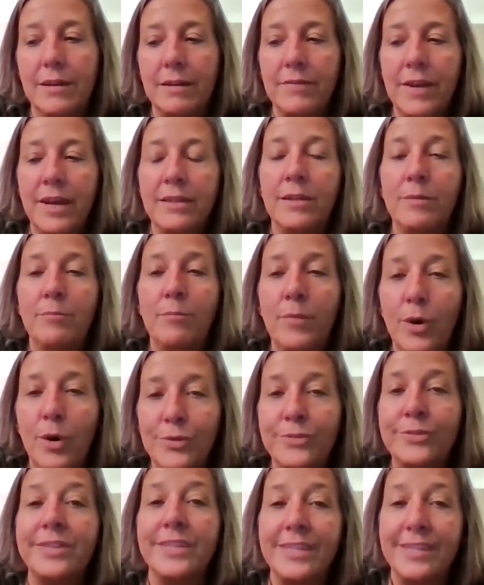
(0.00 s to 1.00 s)
had the
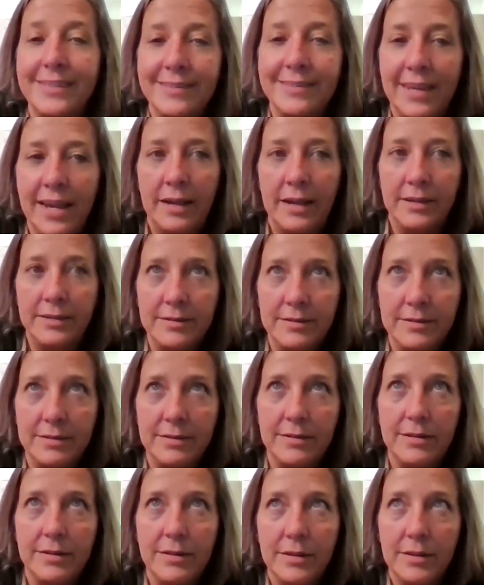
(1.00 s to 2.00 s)
most success
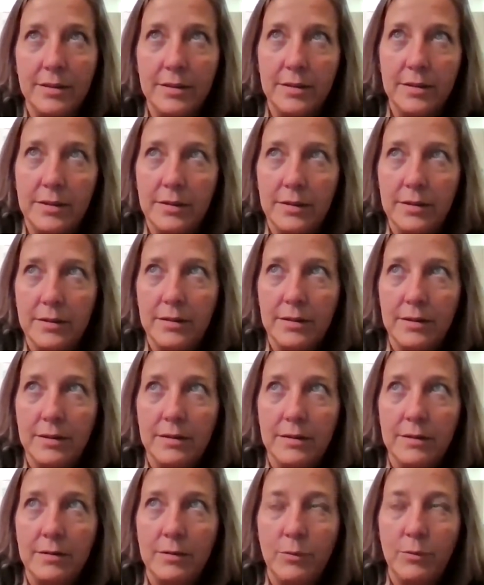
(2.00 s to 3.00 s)

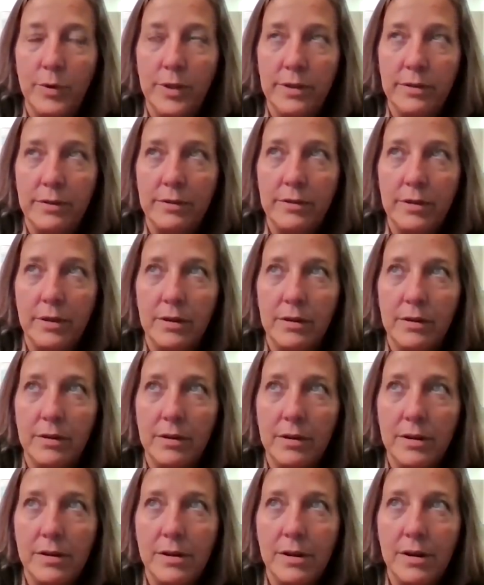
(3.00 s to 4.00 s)
with
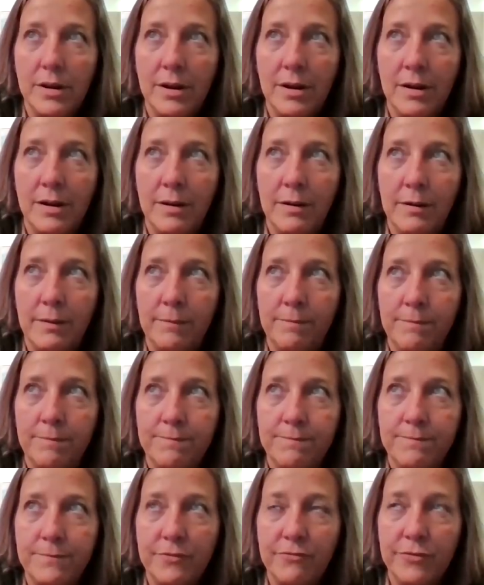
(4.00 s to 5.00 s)
um,
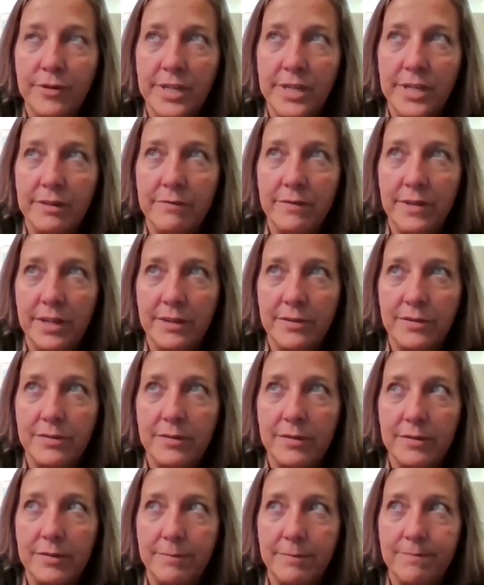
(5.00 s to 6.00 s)

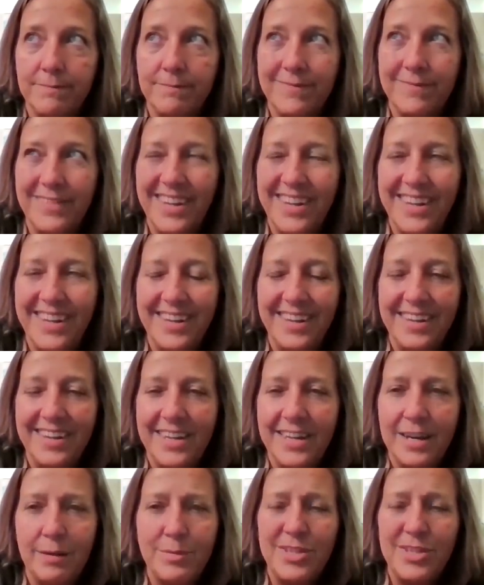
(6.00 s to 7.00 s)
forgiveness.
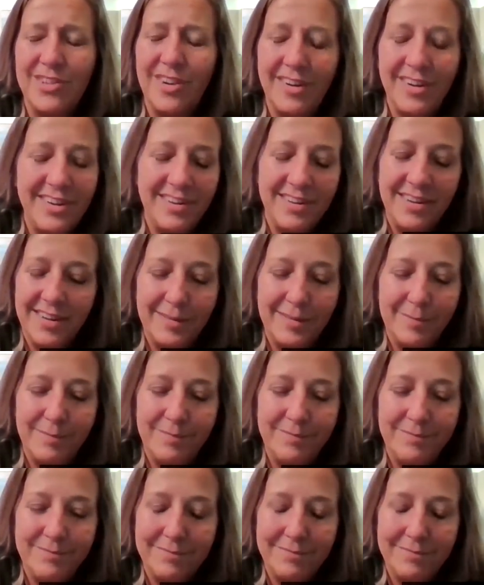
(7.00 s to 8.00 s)
And I'm starting to,
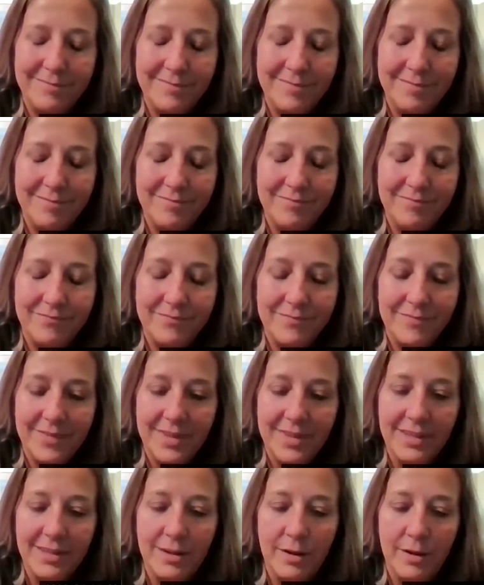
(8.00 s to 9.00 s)

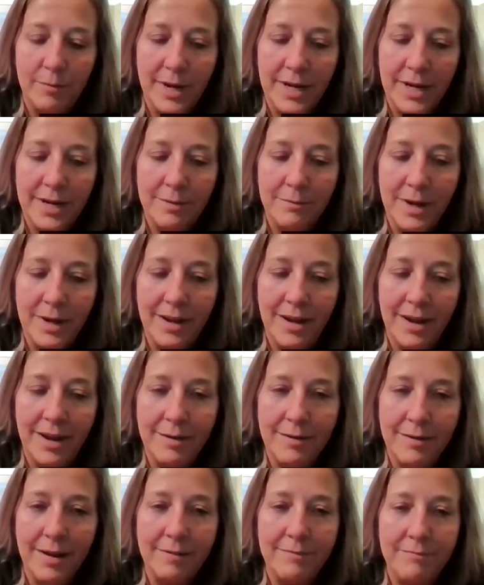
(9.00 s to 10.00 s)
you know, my, my
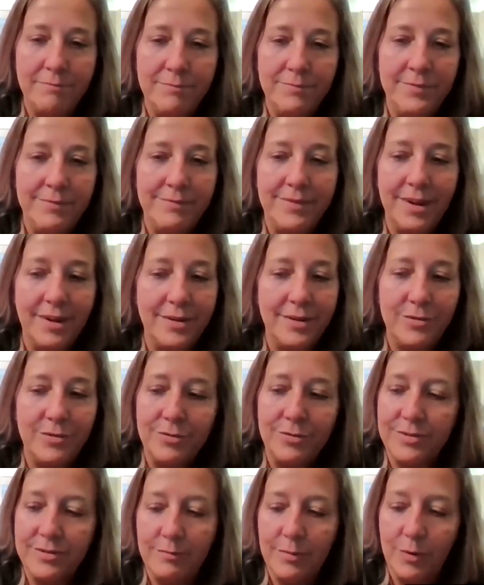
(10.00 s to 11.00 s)
I, I've gone
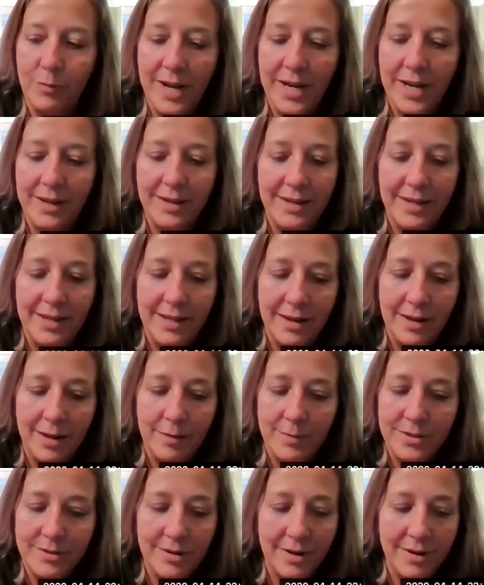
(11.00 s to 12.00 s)
through some awakening and
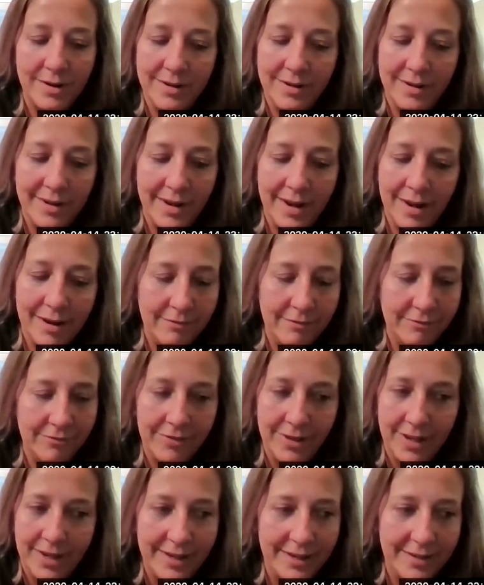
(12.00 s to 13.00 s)
I'm starting to
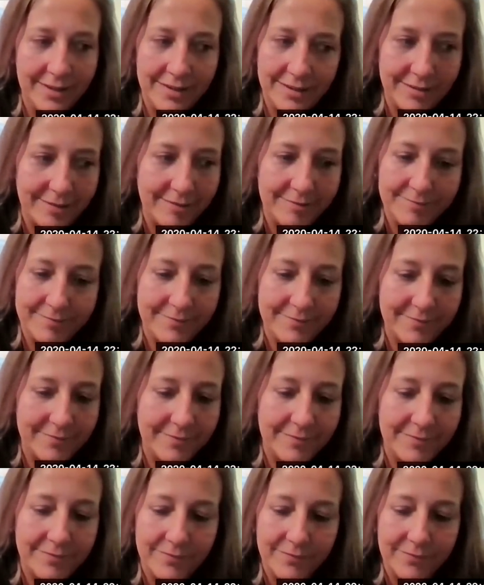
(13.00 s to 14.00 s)
have like
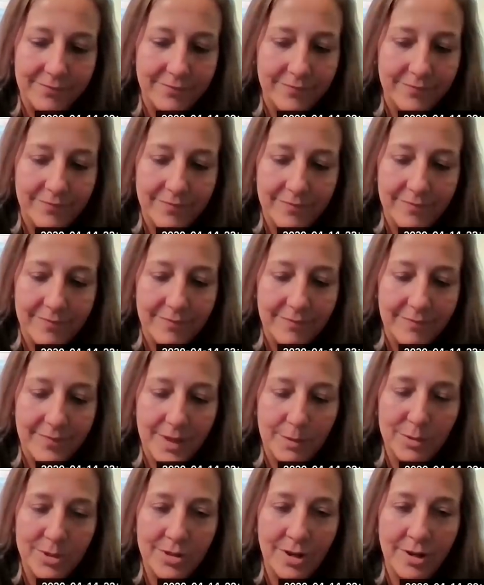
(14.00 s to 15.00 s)

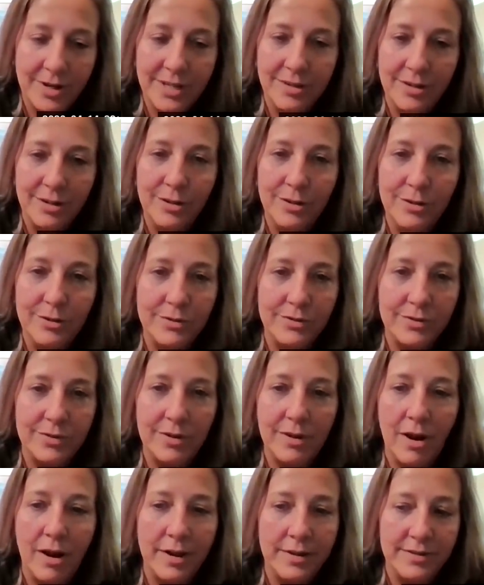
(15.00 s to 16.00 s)
I'm starting to lose
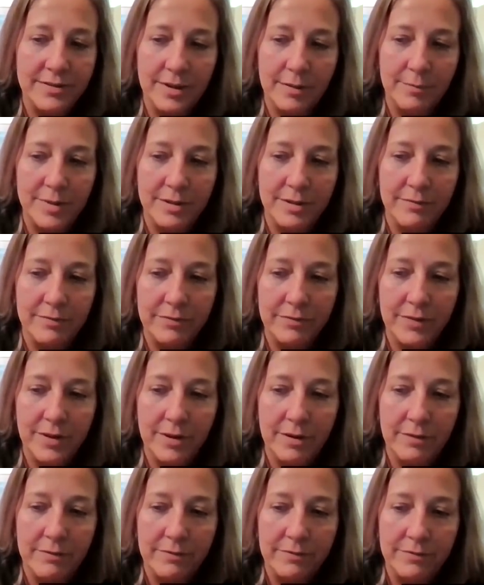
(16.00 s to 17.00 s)
concept of
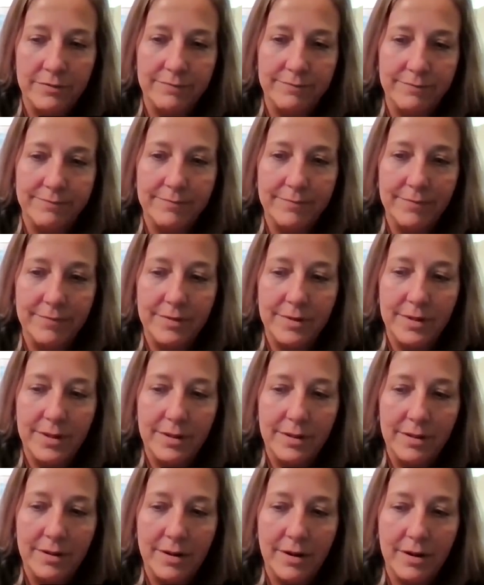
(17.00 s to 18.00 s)
of
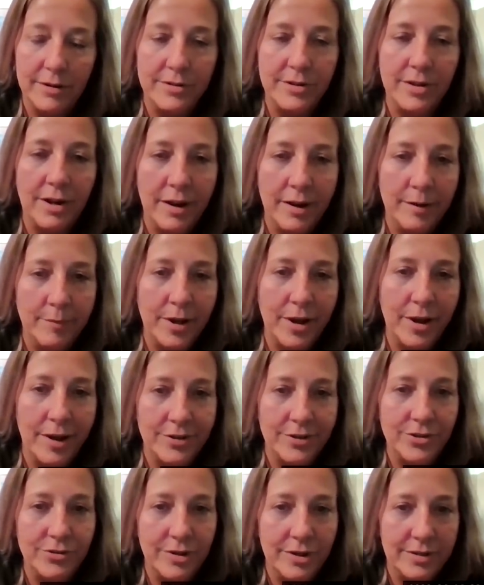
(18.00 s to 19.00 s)
our time
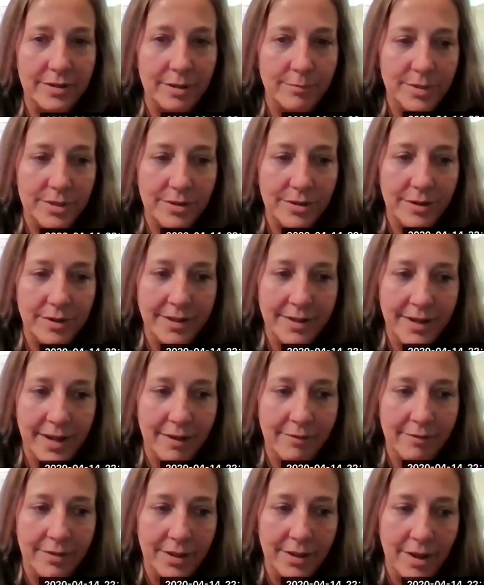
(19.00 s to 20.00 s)
construct. I'm starting to
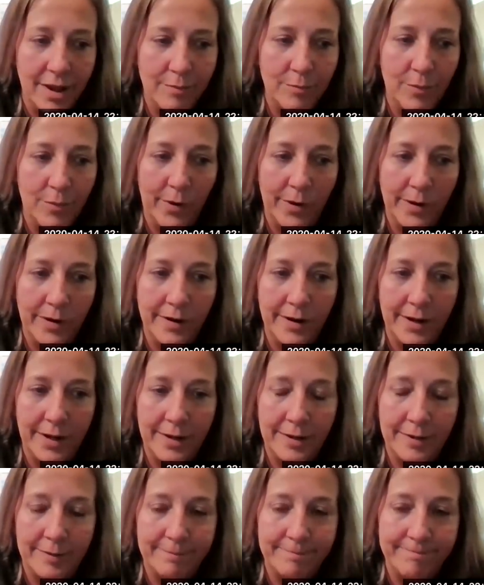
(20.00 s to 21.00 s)
have a lot more
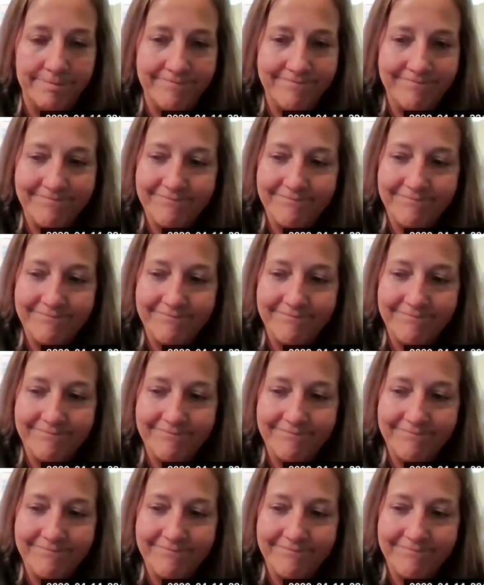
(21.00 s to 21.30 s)
um,